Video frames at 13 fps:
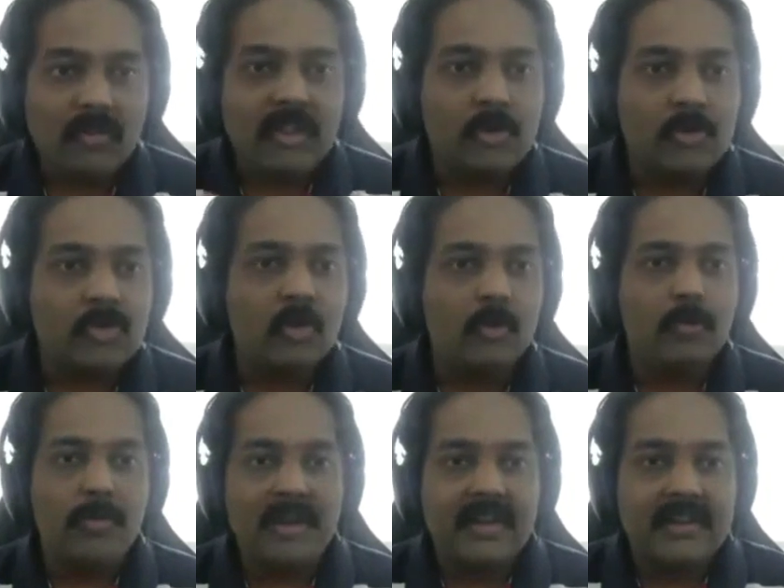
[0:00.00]
use to
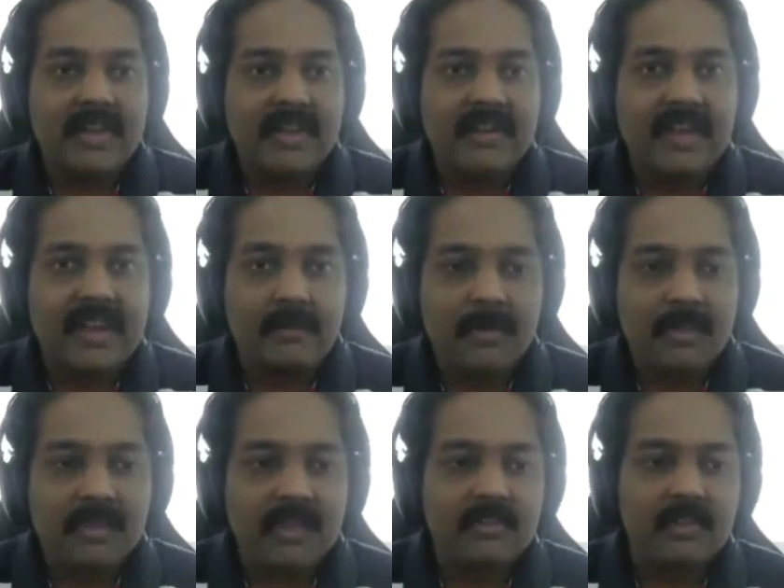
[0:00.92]
build the entire
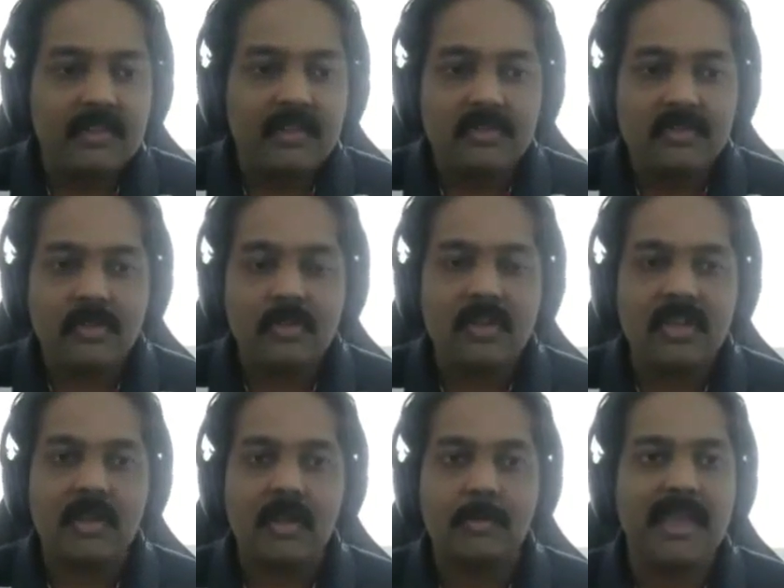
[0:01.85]
application is
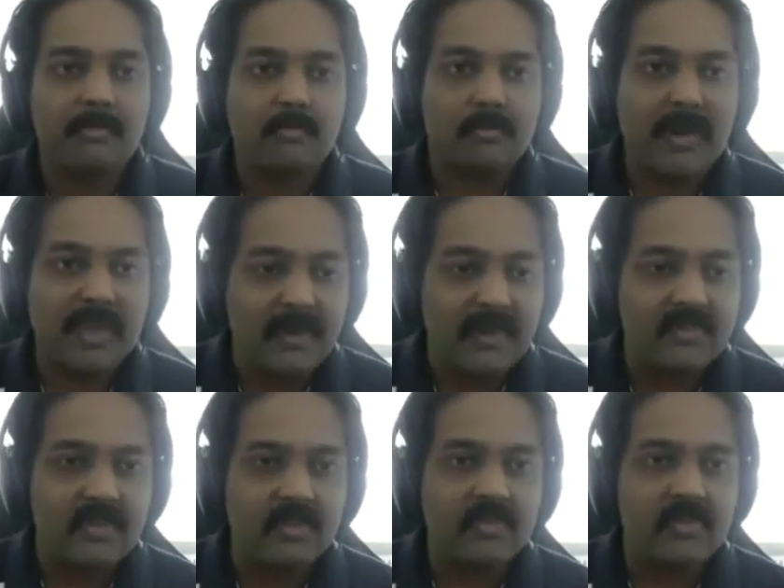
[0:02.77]
using a
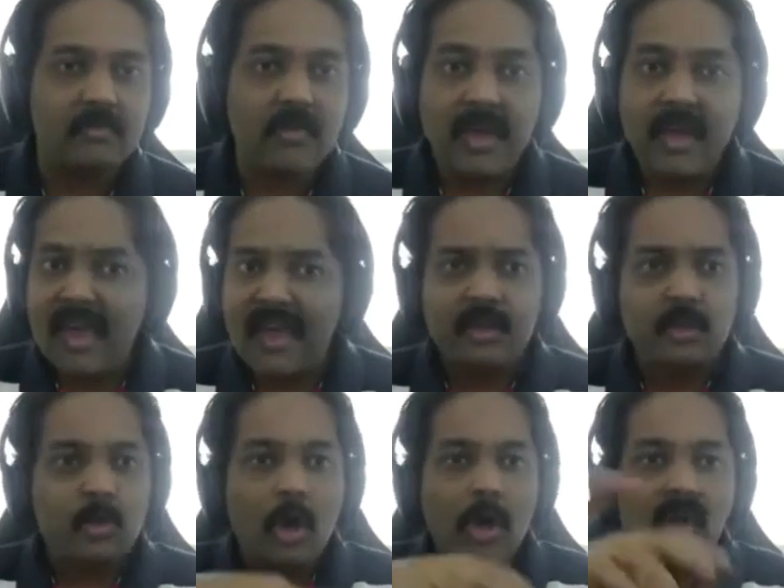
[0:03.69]
make-based system, and
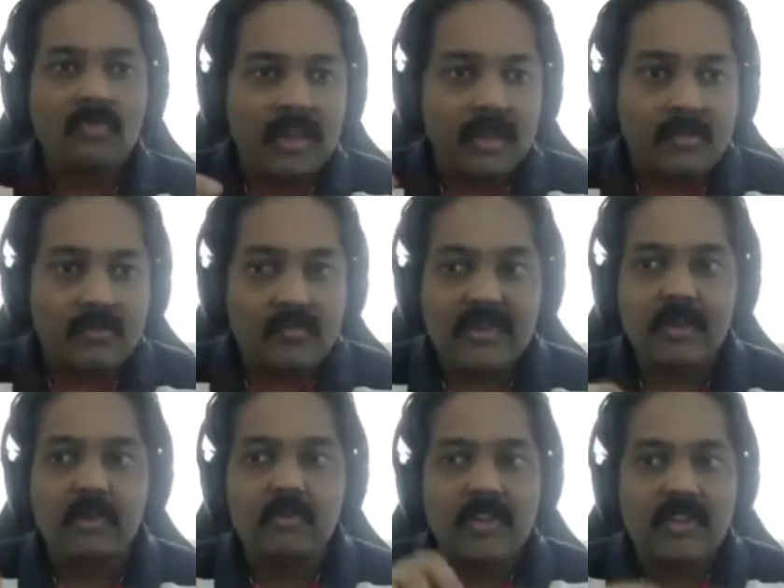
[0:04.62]
to configure
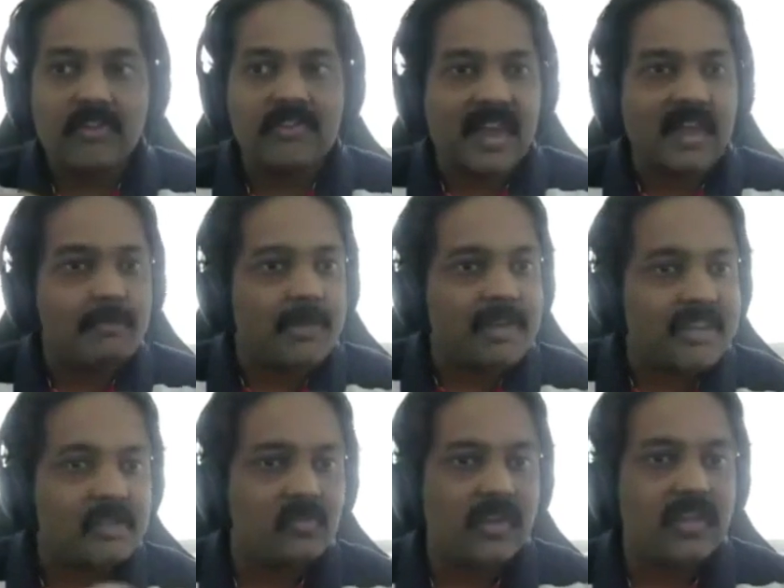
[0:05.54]
which of these
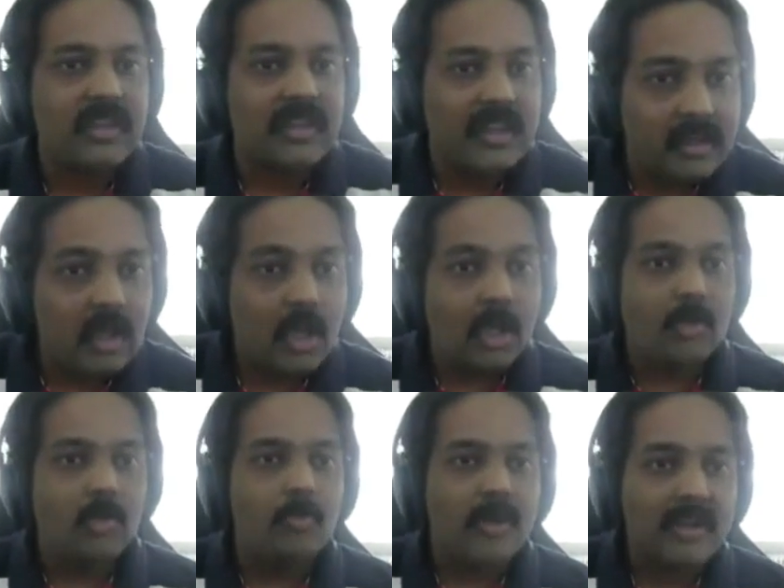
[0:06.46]
libraries we need
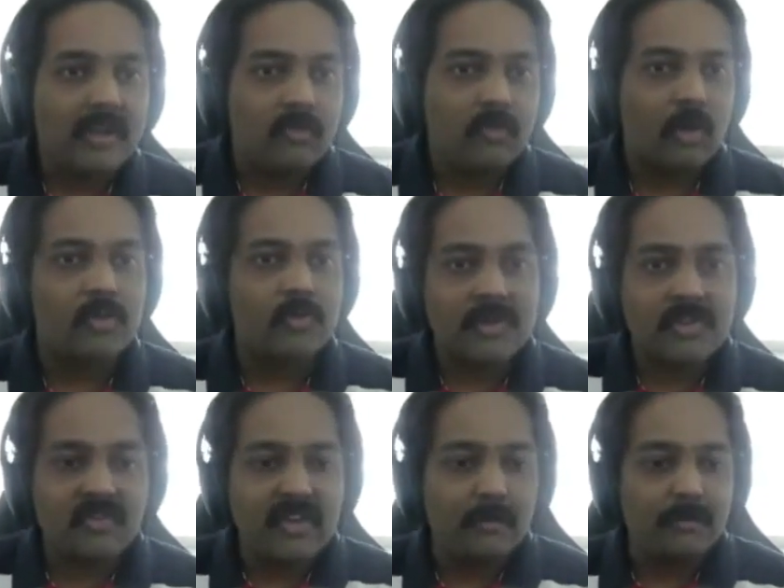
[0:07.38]
to build for a
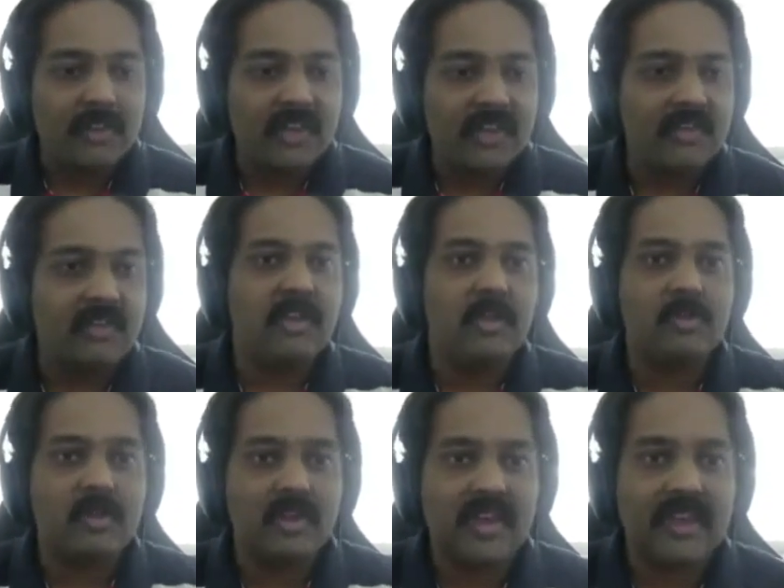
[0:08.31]
specific application, we
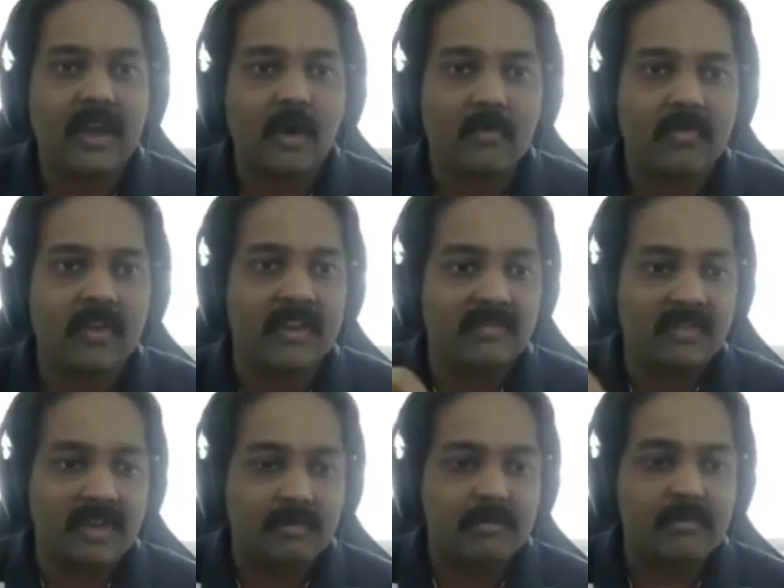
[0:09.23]
use a kconfig
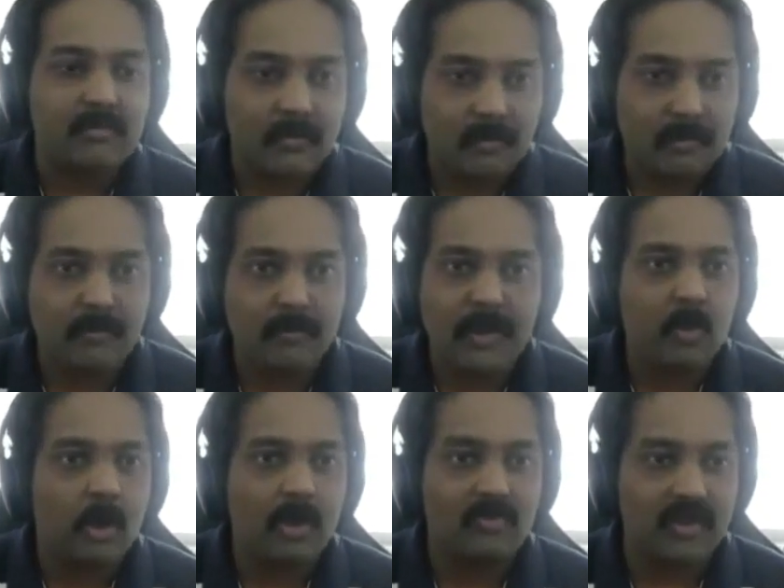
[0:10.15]
driven
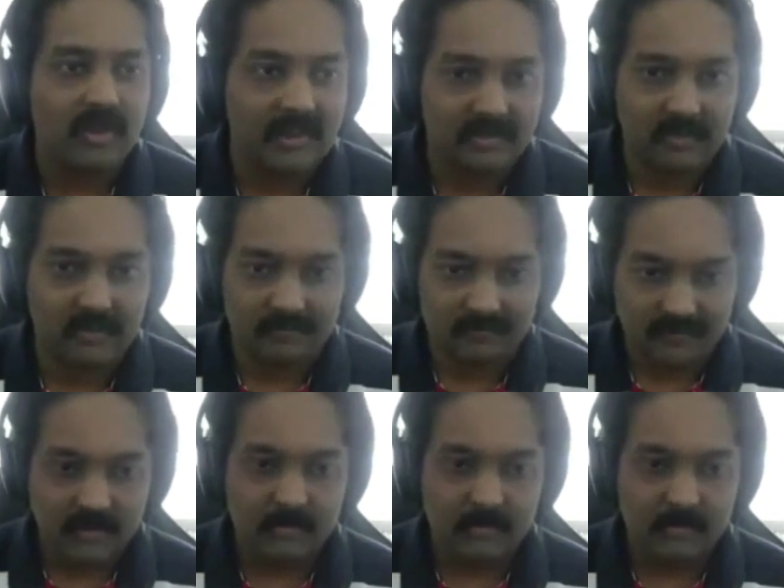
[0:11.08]
menu configuration.